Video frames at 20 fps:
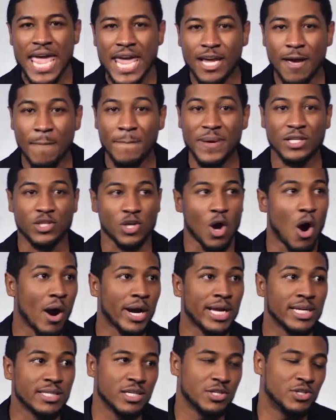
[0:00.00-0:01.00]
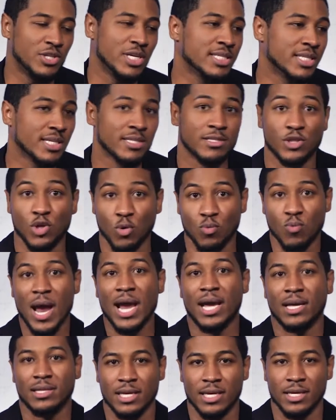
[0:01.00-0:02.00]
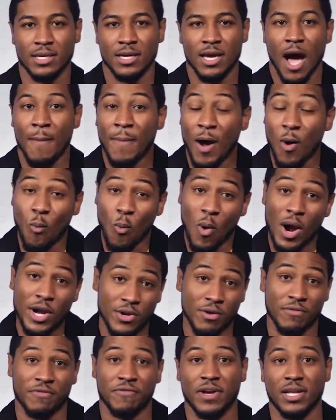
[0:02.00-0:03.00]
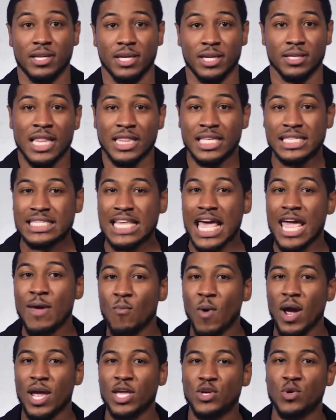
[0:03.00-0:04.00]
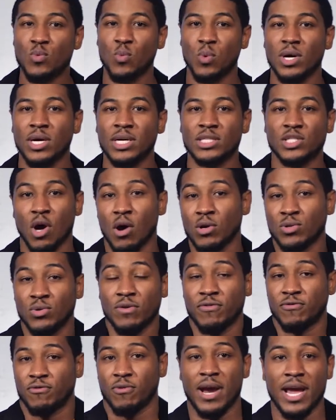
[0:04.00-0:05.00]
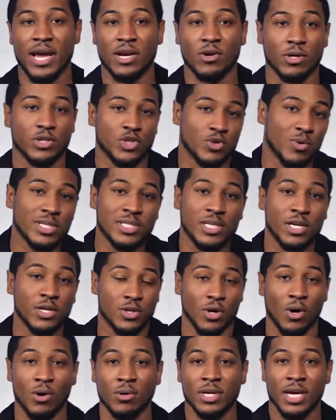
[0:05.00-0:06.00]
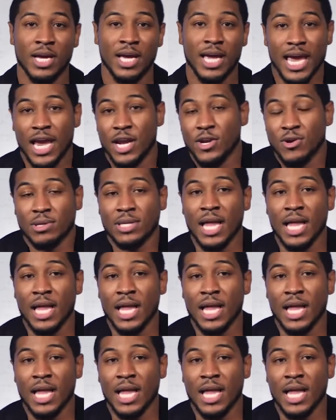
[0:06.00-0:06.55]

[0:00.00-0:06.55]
It could be talking to Jesus directly about what you're feeling, the same way you would talk to a friend or a trusted adult in your